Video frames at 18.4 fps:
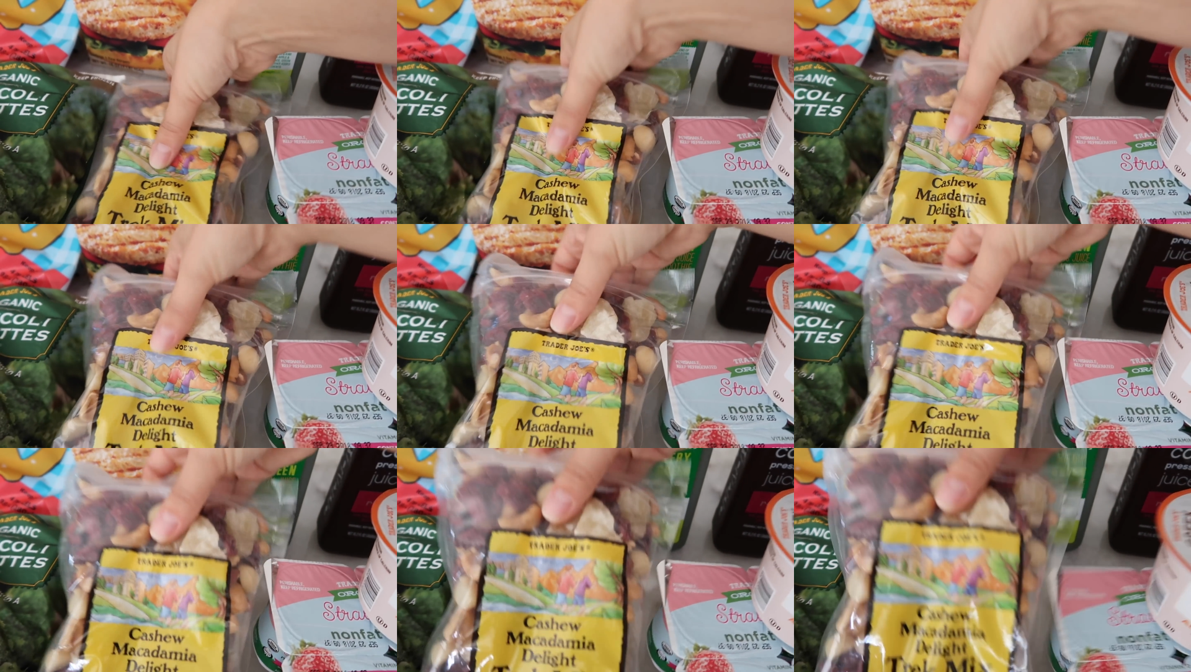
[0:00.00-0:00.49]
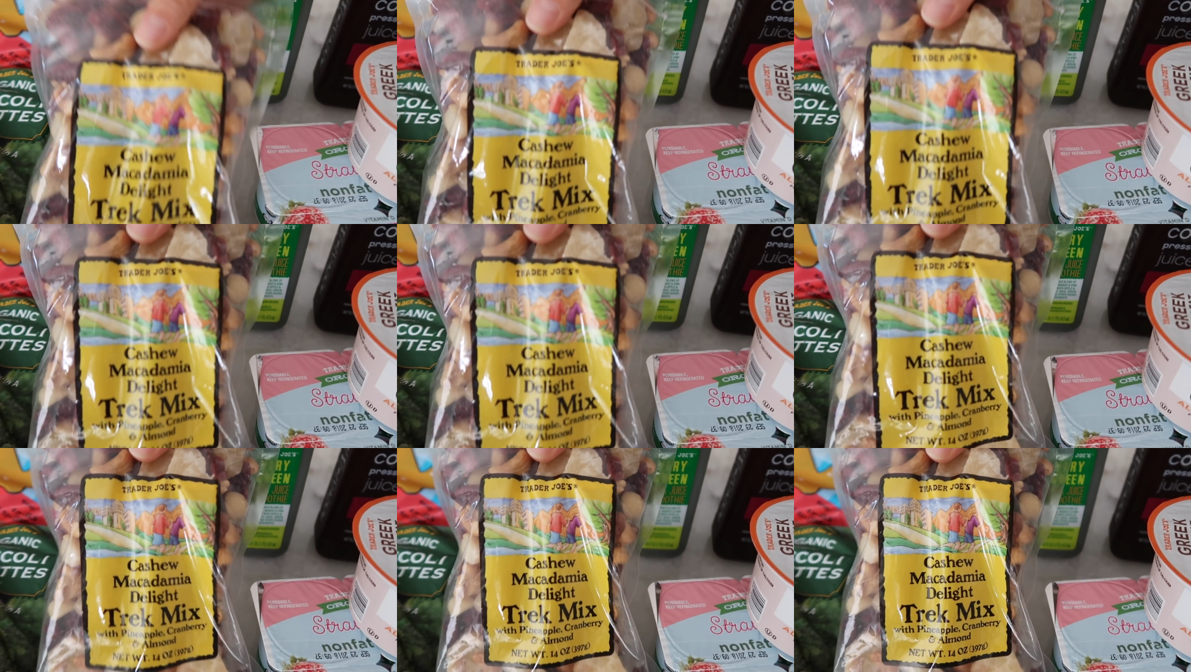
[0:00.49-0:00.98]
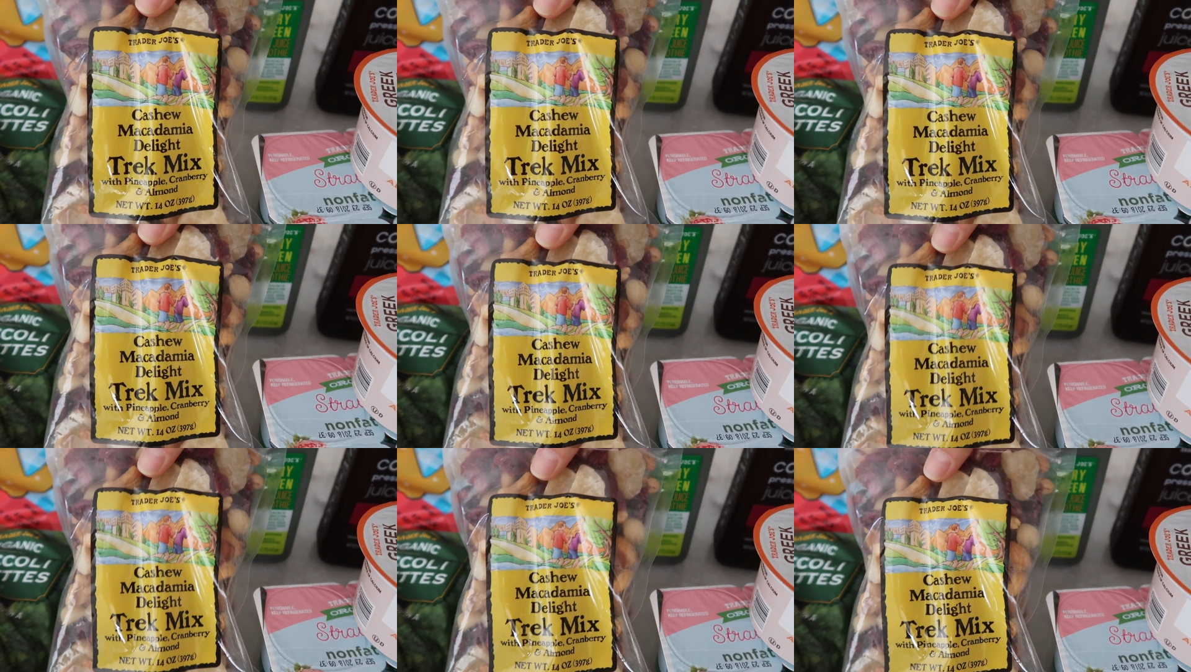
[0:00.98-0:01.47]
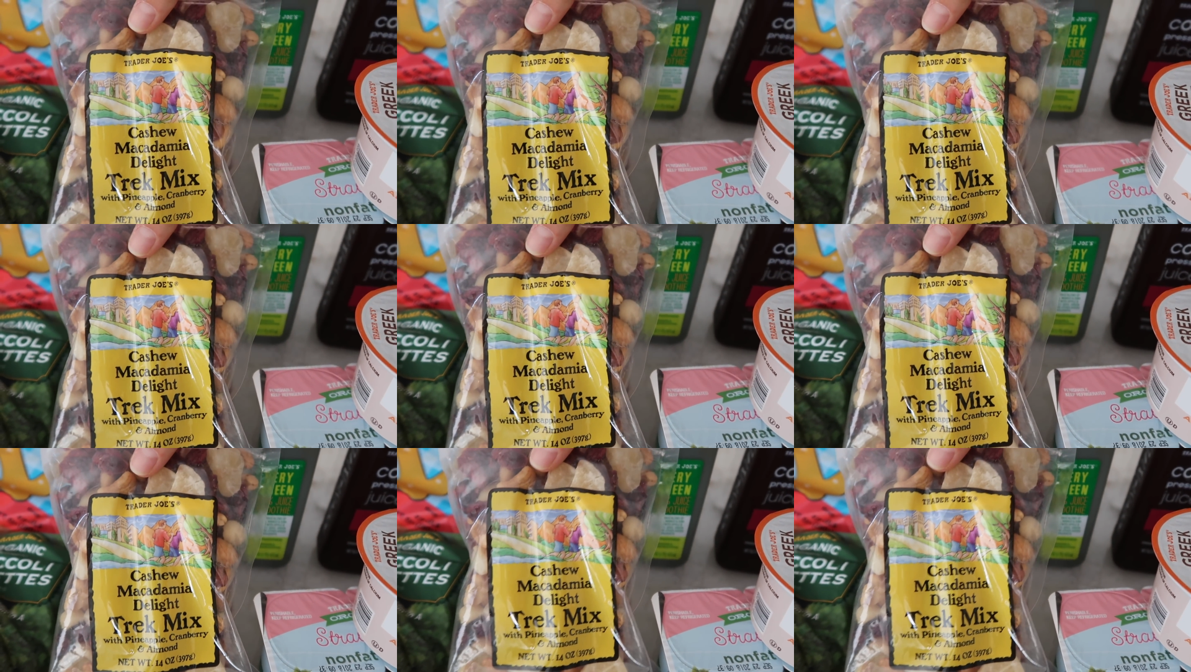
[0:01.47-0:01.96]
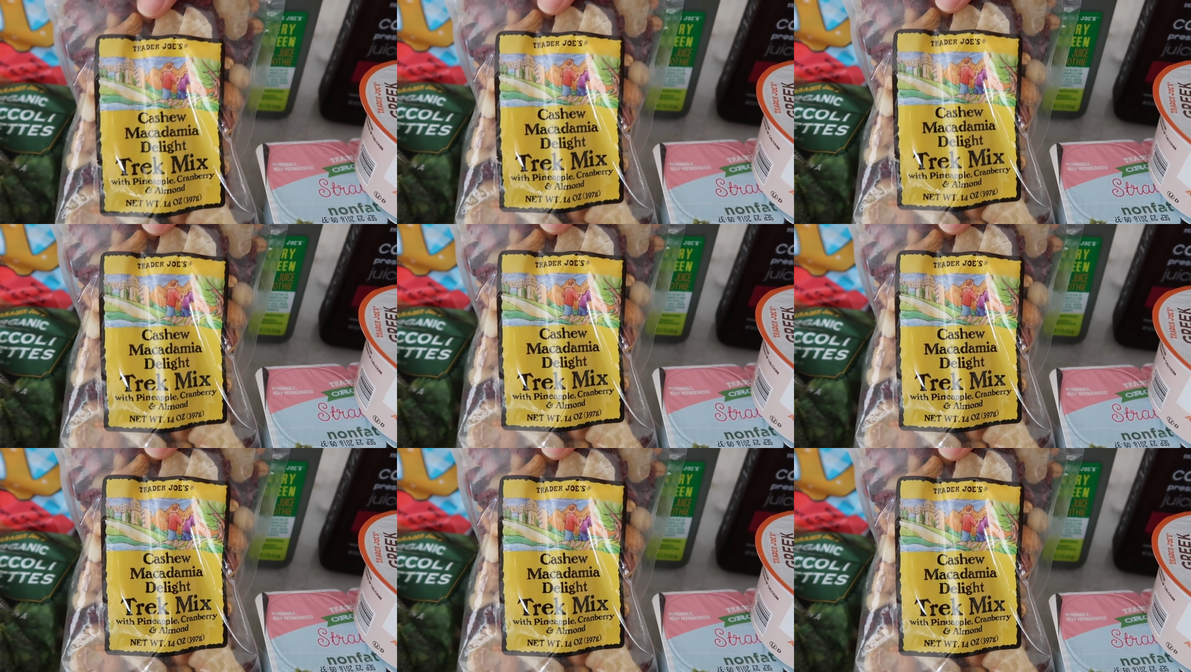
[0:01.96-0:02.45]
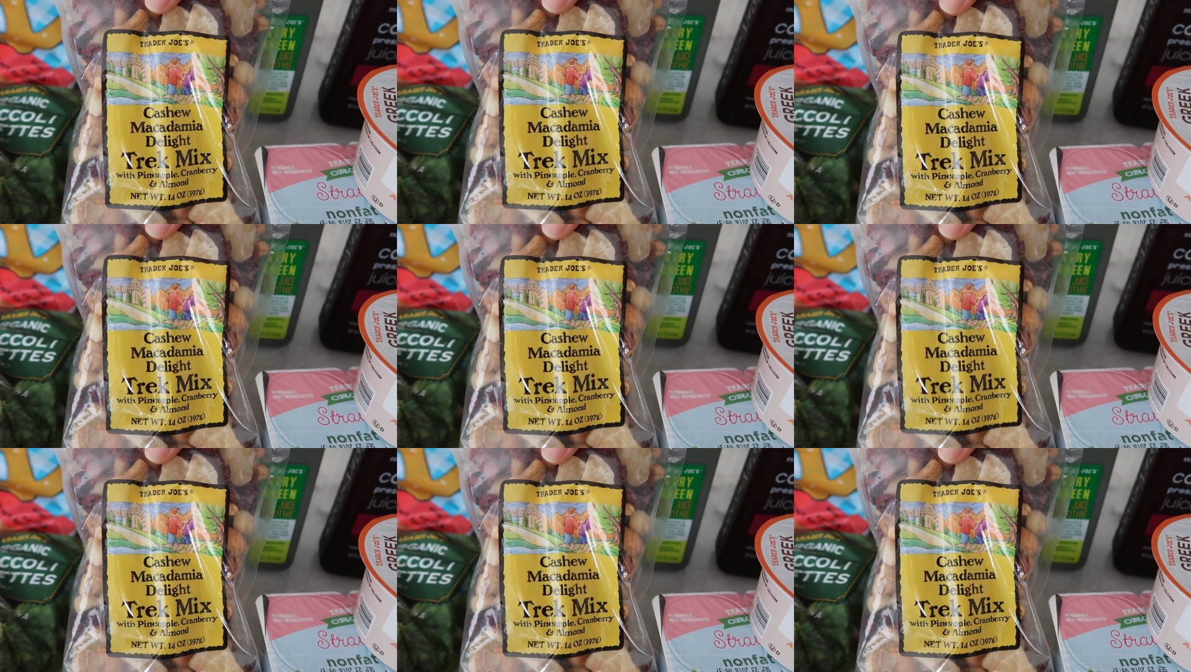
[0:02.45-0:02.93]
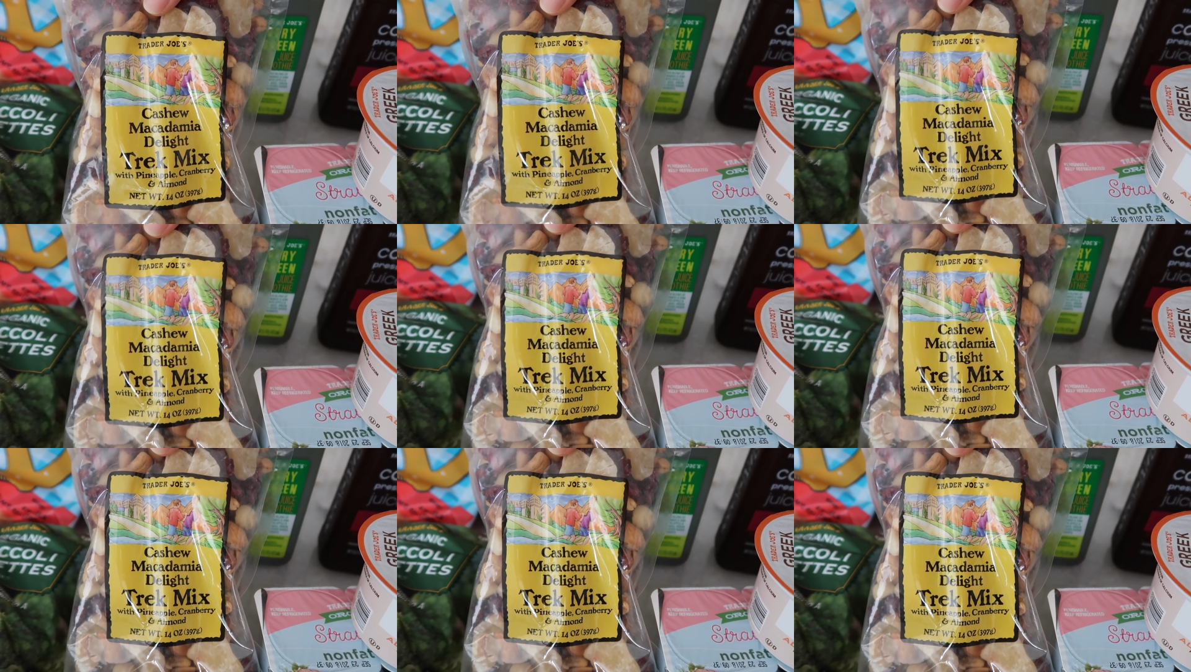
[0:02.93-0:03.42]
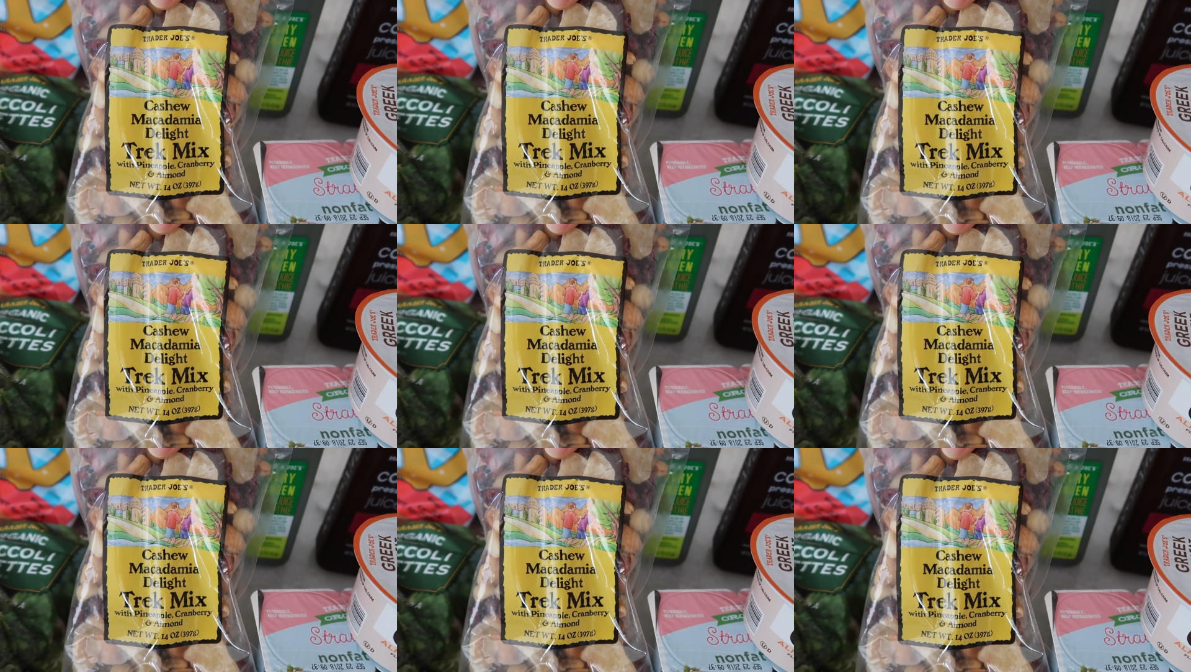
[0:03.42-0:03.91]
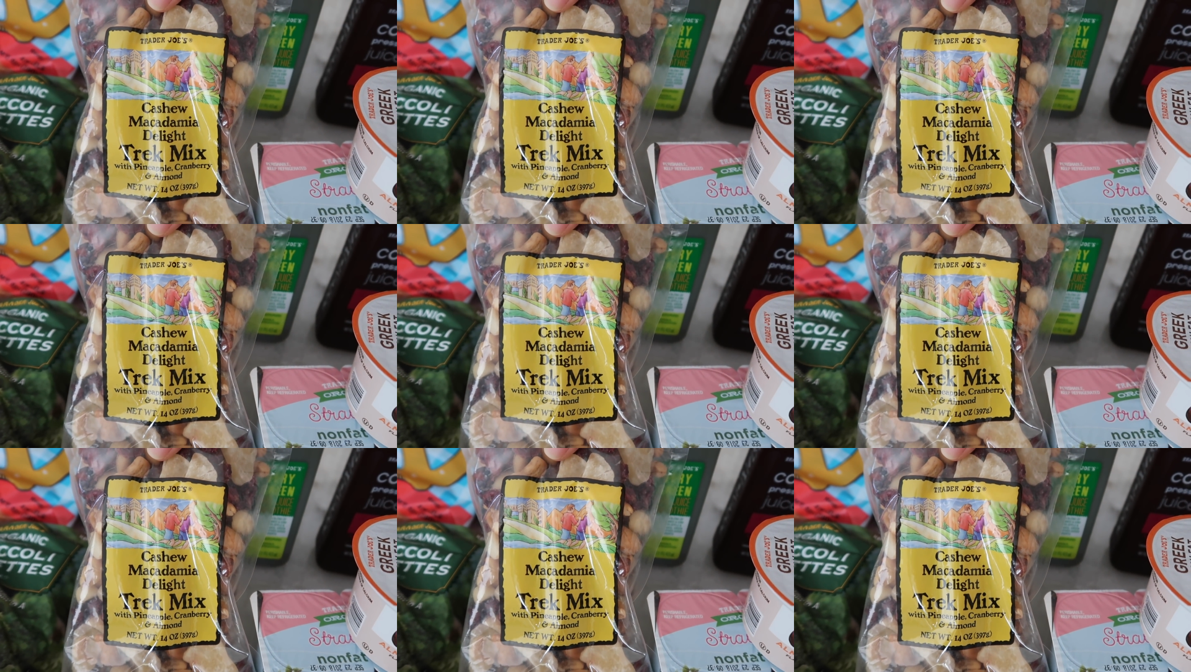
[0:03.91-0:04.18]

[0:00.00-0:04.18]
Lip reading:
(no speaker visible)